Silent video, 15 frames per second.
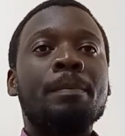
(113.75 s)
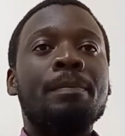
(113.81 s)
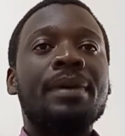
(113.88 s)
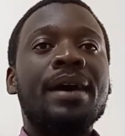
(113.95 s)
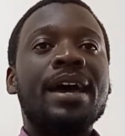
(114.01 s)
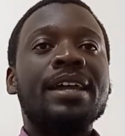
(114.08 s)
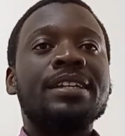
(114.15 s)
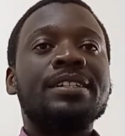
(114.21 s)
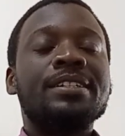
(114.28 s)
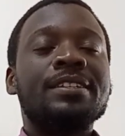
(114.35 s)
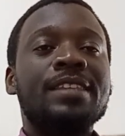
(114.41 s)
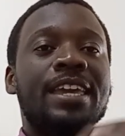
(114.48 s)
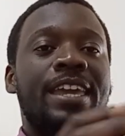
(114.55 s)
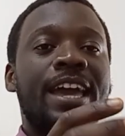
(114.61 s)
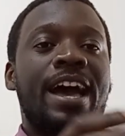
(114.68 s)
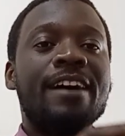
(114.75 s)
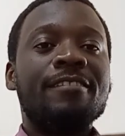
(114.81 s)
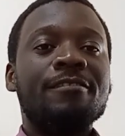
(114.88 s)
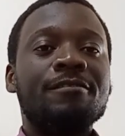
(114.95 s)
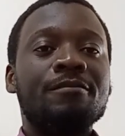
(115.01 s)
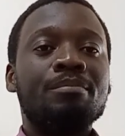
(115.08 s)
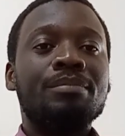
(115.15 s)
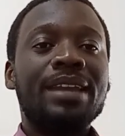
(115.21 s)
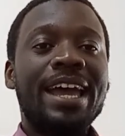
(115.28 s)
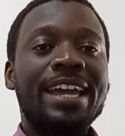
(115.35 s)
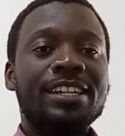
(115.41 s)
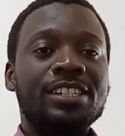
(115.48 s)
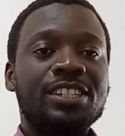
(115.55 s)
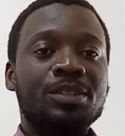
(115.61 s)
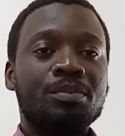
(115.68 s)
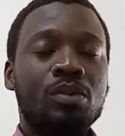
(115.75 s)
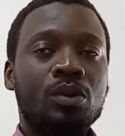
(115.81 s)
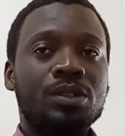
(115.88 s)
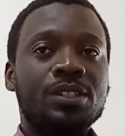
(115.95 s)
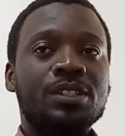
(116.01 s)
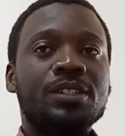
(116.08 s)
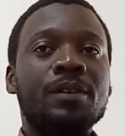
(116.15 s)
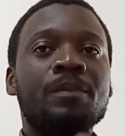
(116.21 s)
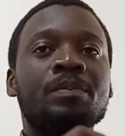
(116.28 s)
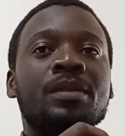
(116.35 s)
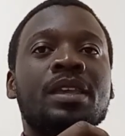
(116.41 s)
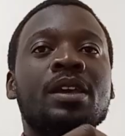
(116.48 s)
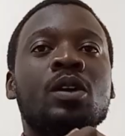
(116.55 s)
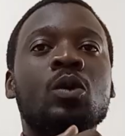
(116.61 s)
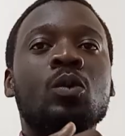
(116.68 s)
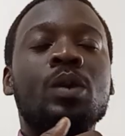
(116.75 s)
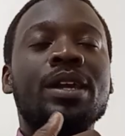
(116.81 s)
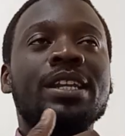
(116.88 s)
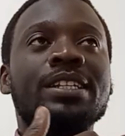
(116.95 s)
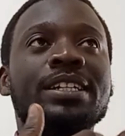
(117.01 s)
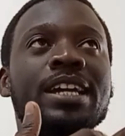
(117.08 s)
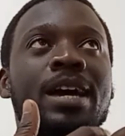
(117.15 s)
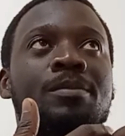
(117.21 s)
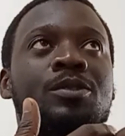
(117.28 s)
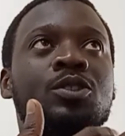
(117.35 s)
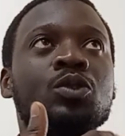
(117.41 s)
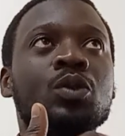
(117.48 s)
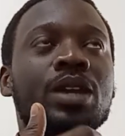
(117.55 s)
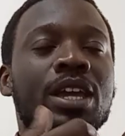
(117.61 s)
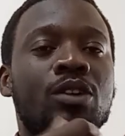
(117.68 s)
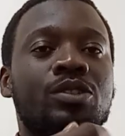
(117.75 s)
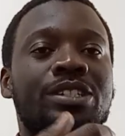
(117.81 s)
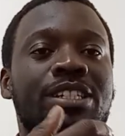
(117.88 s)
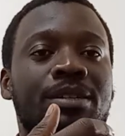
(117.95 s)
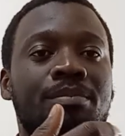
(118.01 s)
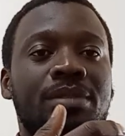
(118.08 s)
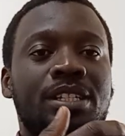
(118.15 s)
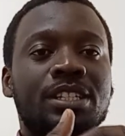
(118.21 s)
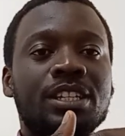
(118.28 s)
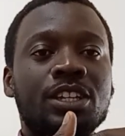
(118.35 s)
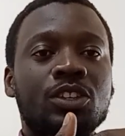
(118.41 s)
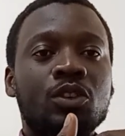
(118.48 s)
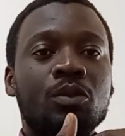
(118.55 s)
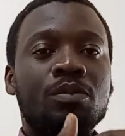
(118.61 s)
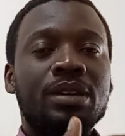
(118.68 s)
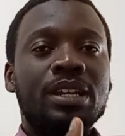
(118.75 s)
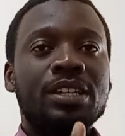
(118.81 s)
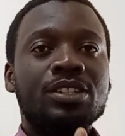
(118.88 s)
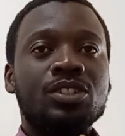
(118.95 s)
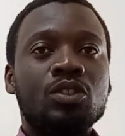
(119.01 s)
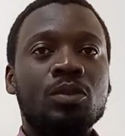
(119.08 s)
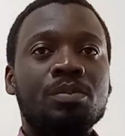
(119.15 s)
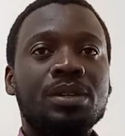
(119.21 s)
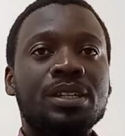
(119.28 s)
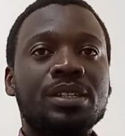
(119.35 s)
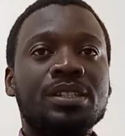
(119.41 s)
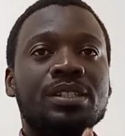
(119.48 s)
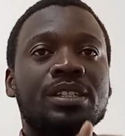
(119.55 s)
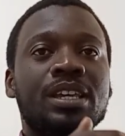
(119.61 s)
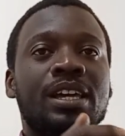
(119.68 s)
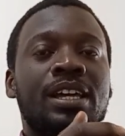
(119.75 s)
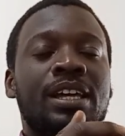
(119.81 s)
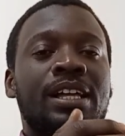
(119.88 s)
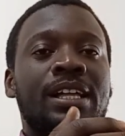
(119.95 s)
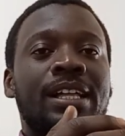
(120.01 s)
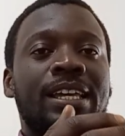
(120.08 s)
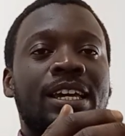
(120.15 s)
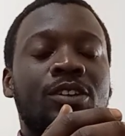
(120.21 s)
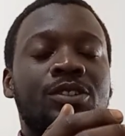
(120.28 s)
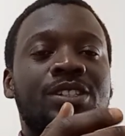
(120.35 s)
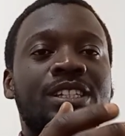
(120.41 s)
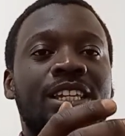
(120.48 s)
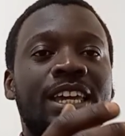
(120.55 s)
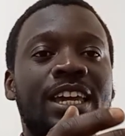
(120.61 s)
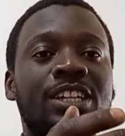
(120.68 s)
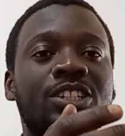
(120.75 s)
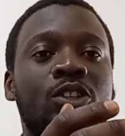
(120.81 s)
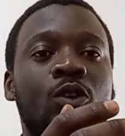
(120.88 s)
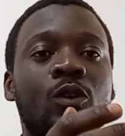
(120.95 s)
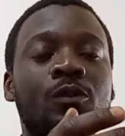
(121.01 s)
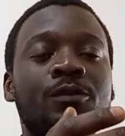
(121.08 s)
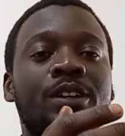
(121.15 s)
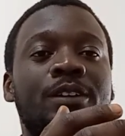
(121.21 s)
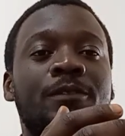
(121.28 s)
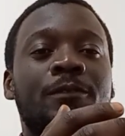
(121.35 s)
but they have blind spots. When it comes to LGBTQ plus topics, LCH often